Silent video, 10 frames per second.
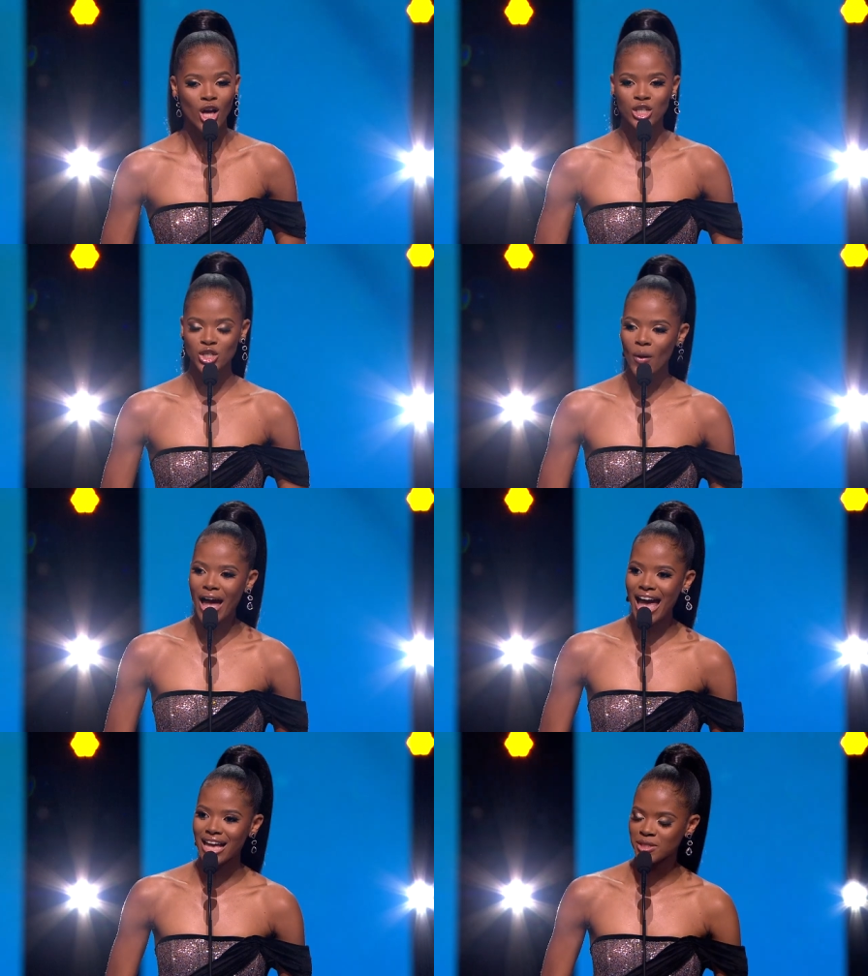So,
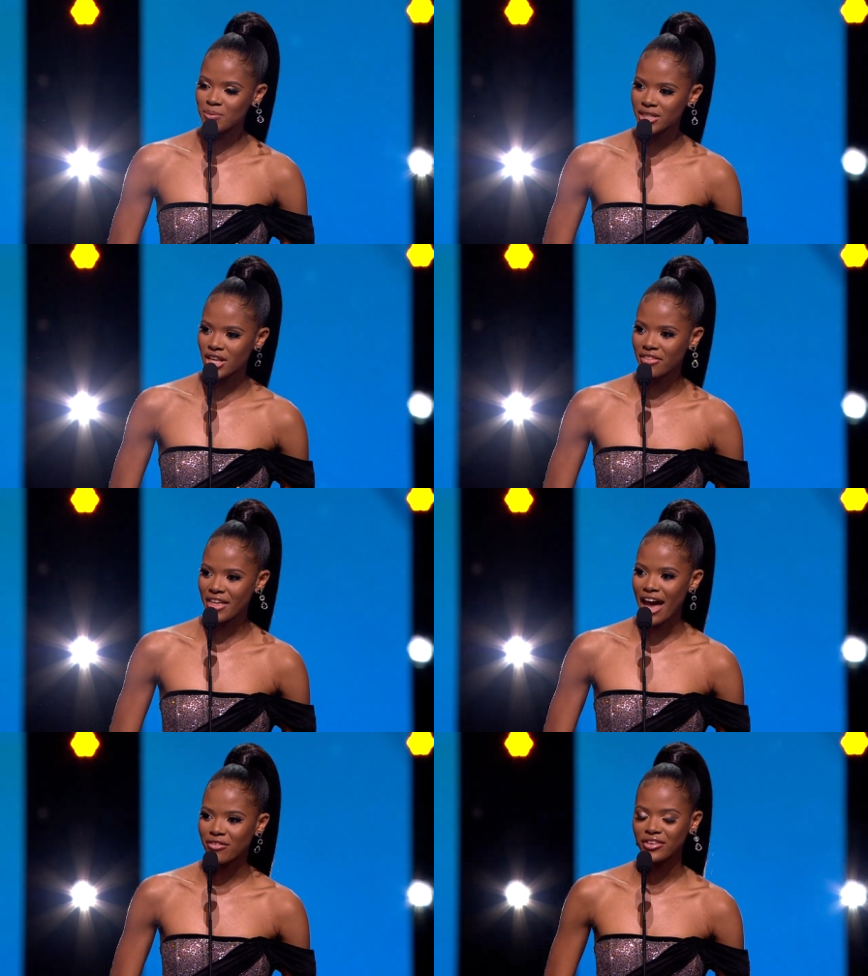as Miss South
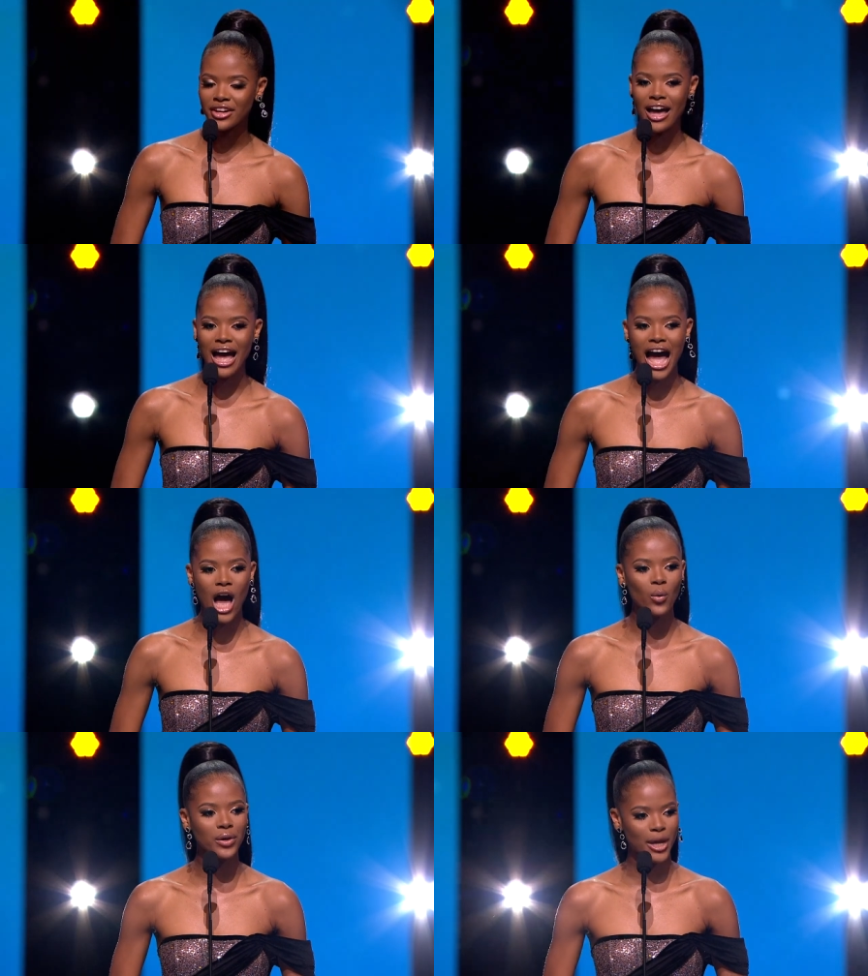Africa,
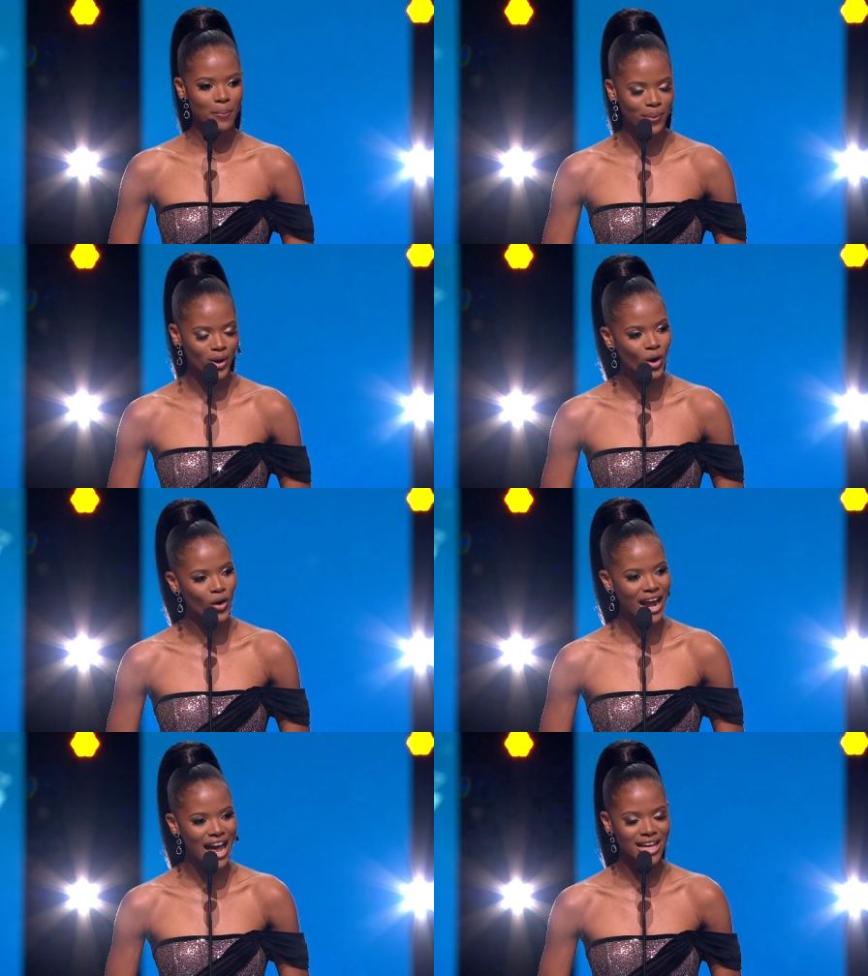I would
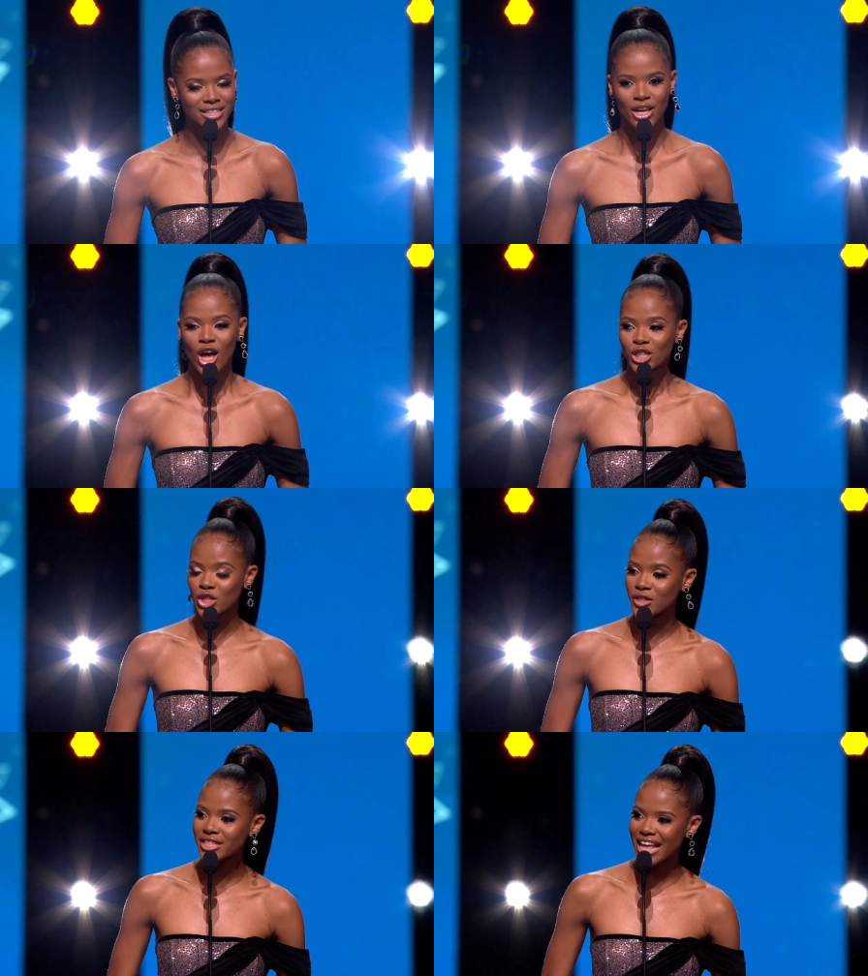implore us
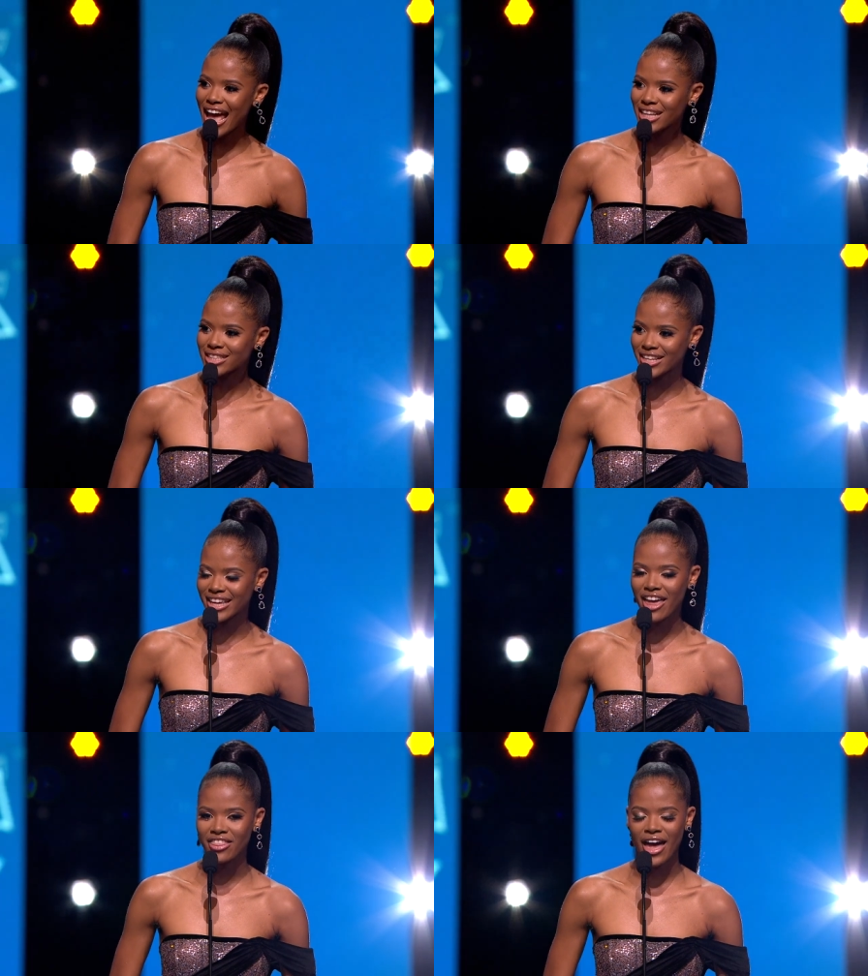to stand
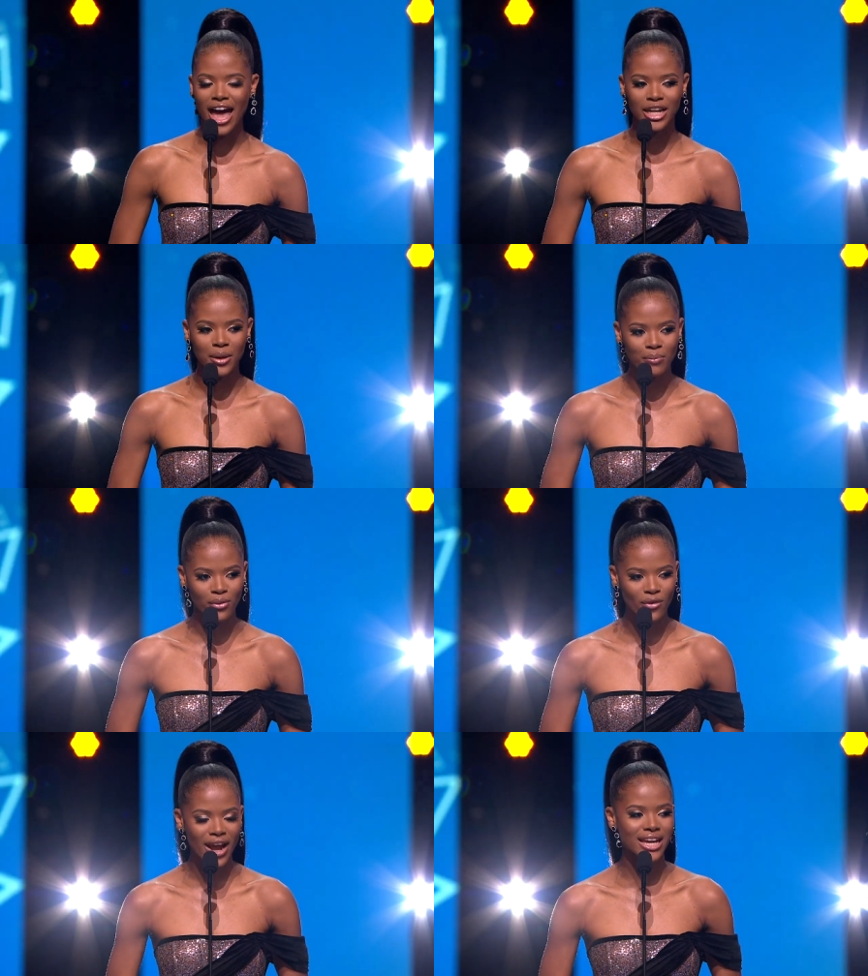together and
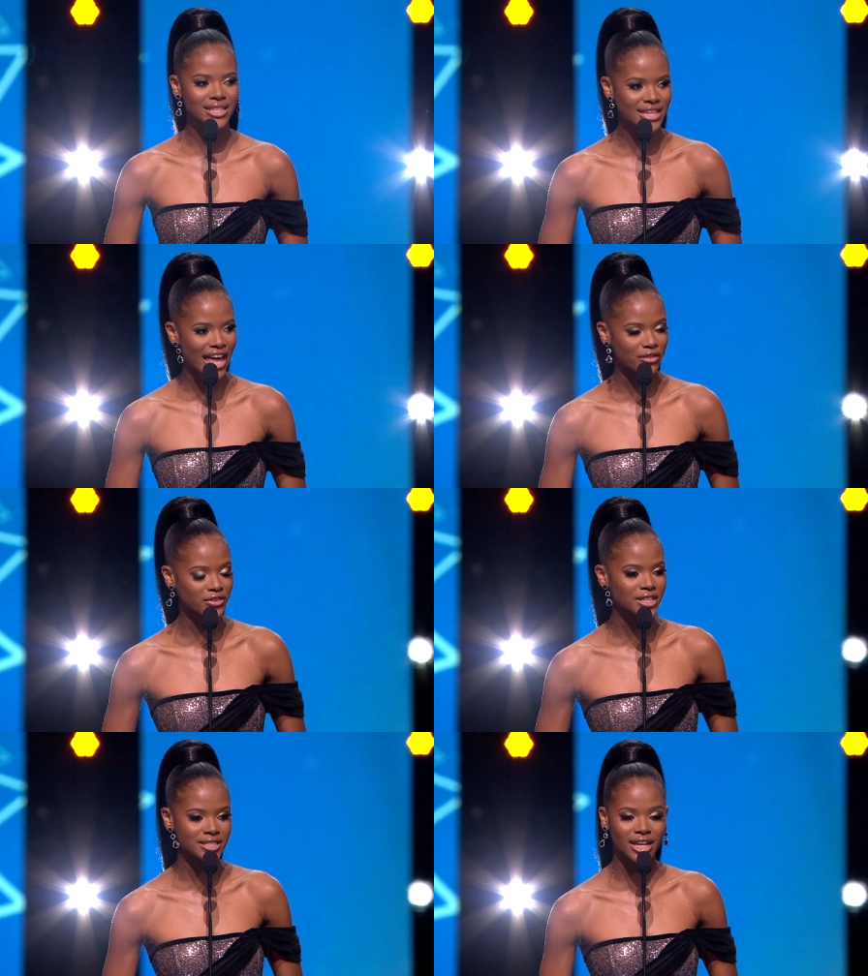embrace
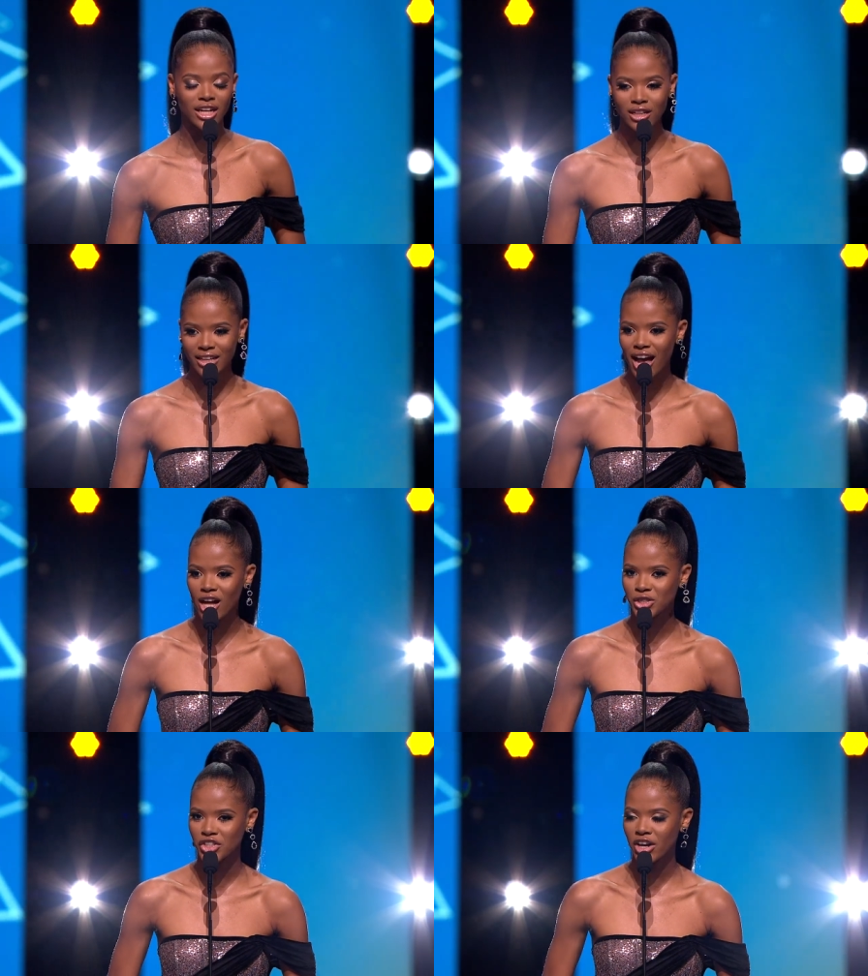every single
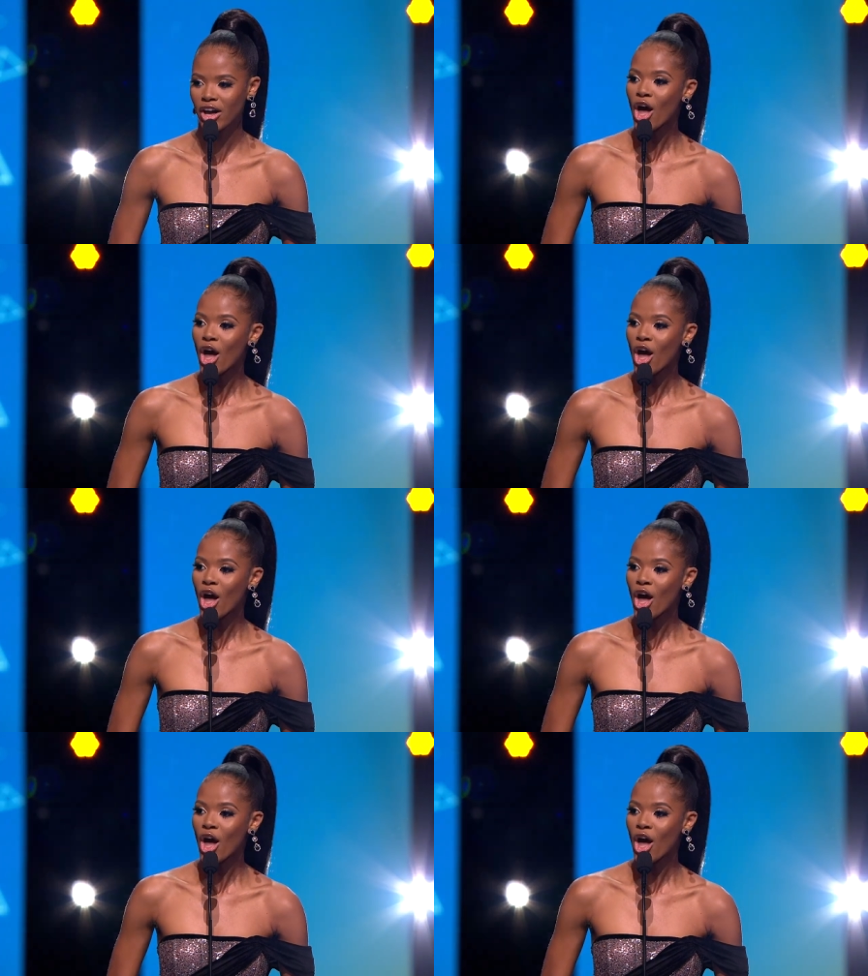culture,